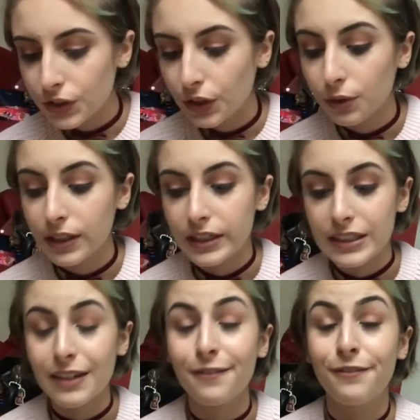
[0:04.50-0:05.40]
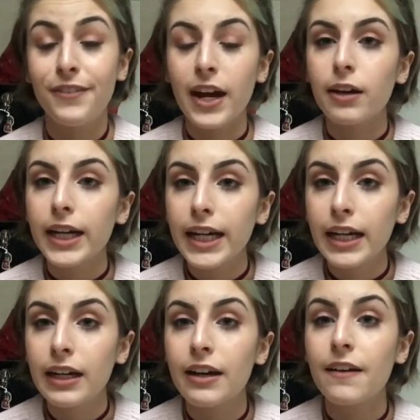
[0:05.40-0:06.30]
So it's a very,
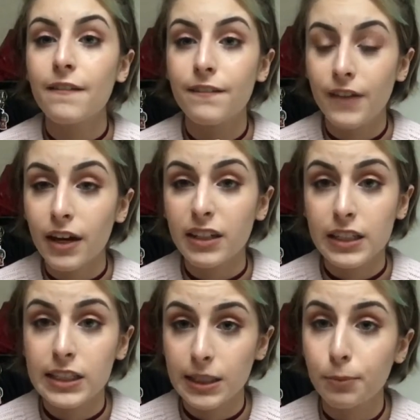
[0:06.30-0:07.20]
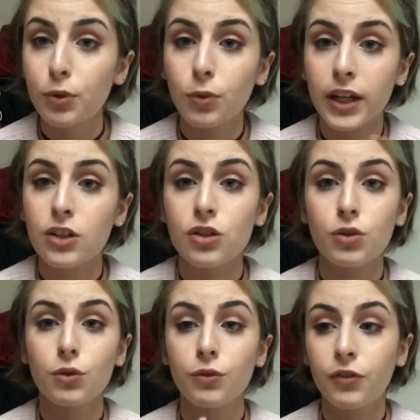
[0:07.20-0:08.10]
very simple way to
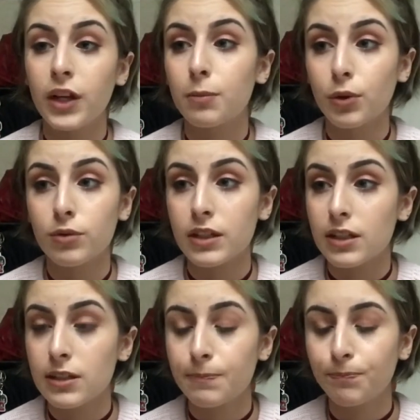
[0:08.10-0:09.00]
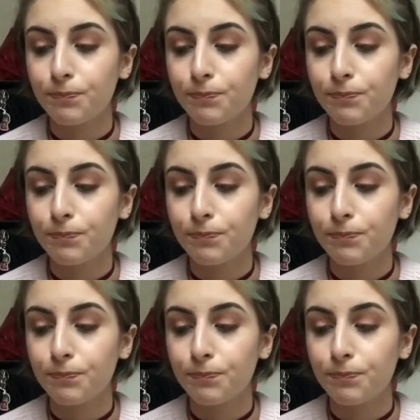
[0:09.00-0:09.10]
do fake bruises.